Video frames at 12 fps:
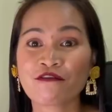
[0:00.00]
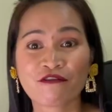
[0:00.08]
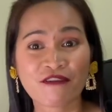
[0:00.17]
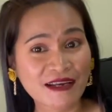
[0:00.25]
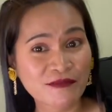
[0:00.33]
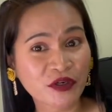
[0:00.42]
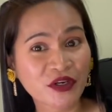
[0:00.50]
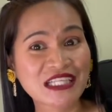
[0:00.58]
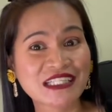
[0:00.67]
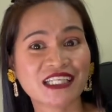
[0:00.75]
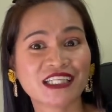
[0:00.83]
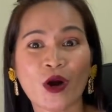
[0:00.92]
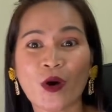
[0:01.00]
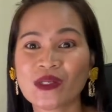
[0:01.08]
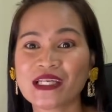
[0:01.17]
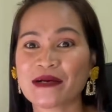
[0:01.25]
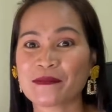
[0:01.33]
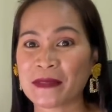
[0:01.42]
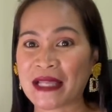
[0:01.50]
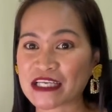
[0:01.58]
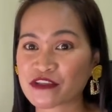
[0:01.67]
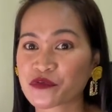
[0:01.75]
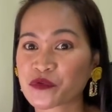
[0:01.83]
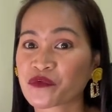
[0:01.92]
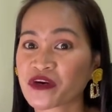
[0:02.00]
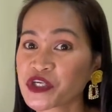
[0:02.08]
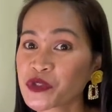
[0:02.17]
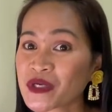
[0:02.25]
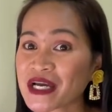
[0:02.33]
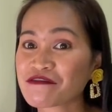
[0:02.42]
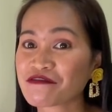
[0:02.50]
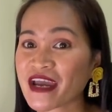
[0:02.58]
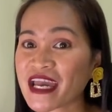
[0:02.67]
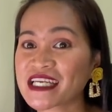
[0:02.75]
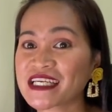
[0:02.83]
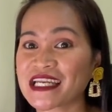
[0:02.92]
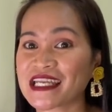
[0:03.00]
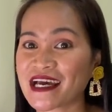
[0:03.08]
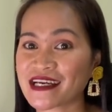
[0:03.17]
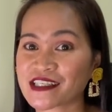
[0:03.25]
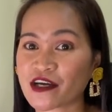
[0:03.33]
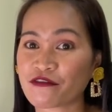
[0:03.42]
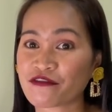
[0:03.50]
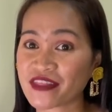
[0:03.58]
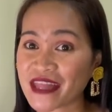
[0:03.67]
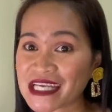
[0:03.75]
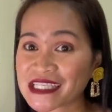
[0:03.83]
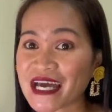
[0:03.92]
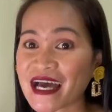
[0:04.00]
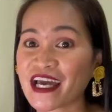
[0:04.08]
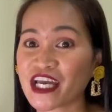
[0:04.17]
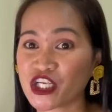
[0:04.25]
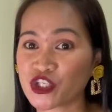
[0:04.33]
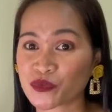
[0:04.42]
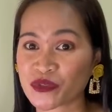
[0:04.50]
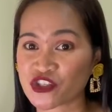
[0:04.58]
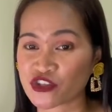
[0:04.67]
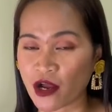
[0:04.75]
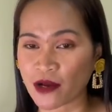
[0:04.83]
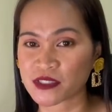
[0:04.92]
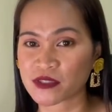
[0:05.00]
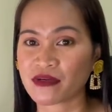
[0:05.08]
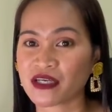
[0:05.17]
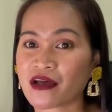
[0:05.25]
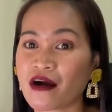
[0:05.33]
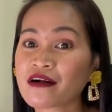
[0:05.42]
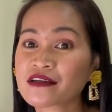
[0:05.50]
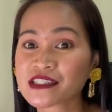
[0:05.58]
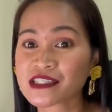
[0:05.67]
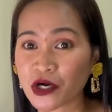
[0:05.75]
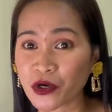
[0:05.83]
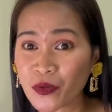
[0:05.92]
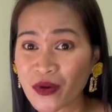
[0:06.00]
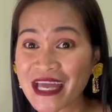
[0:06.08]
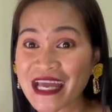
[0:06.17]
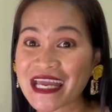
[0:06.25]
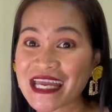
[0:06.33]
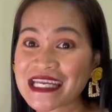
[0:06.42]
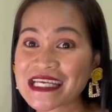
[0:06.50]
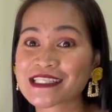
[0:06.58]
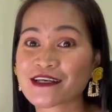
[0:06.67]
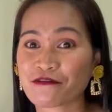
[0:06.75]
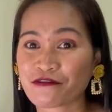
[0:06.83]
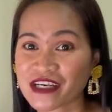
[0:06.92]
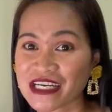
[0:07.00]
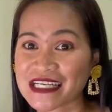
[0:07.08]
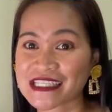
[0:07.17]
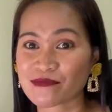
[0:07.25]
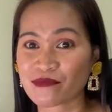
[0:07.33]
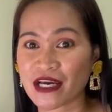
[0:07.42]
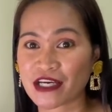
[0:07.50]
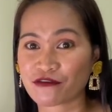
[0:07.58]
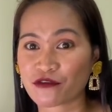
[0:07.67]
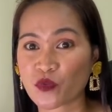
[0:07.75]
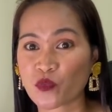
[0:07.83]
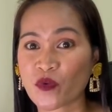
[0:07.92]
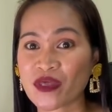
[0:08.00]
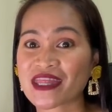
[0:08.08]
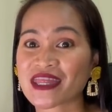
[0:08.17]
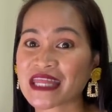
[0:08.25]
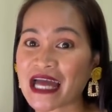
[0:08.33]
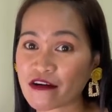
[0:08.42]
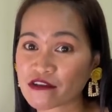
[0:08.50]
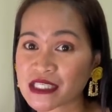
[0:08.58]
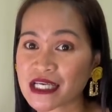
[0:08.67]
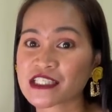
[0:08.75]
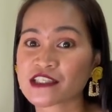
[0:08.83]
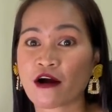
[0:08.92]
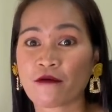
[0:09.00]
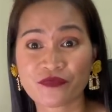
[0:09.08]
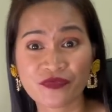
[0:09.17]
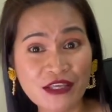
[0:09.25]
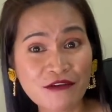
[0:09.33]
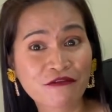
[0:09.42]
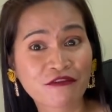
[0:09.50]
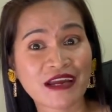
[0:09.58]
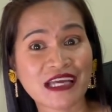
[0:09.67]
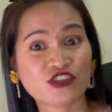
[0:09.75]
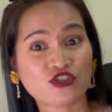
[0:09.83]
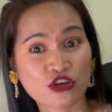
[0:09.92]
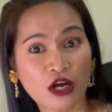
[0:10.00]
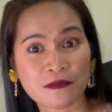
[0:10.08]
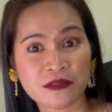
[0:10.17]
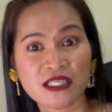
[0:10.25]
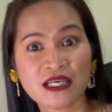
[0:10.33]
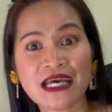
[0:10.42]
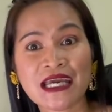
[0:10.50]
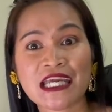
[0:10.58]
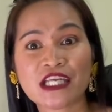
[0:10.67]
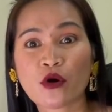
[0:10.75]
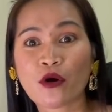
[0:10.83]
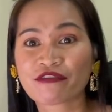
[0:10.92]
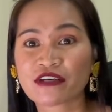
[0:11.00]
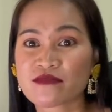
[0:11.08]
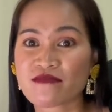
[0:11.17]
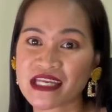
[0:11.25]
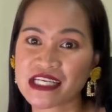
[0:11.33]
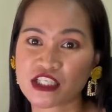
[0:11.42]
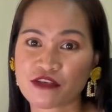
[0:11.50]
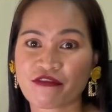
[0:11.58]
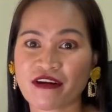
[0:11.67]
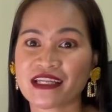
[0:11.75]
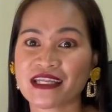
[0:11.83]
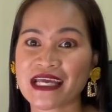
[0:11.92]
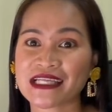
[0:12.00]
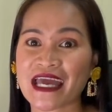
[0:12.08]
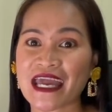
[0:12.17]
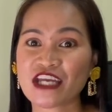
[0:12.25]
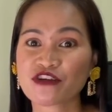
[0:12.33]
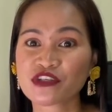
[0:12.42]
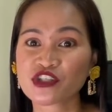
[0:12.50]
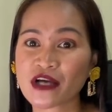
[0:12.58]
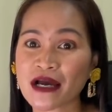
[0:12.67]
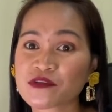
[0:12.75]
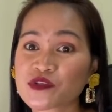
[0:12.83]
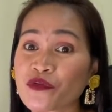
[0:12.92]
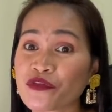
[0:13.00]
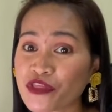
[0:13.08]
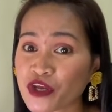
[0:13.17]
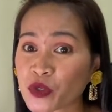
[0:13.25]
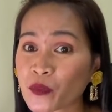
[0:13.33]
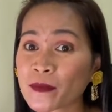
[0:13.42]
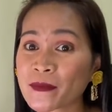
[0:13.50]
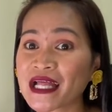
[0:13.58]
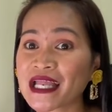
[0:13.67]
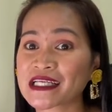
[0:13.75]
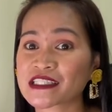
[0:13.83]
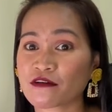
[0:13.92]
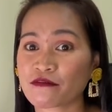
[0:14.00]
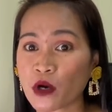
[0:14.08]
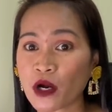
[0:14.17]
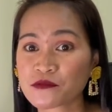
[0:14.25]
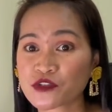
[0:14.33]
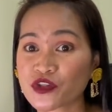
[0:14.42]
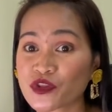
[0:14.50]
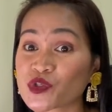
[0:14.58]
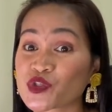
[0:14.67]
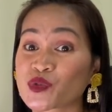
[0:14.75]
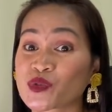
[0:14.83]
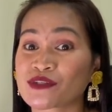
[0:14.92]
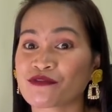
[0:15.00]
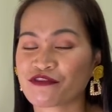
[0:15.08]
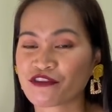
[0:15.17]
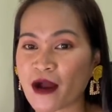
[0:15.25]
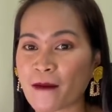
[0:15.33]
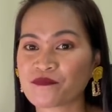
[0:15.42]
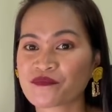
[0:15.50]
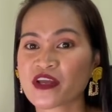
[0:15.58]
Fiverr is not only a platform where you can find a lot of data entry jobs, but also it is a freelance platform with thousands of different jobs. It offers many different data entry jobs, so there will be a lot of options to choose from.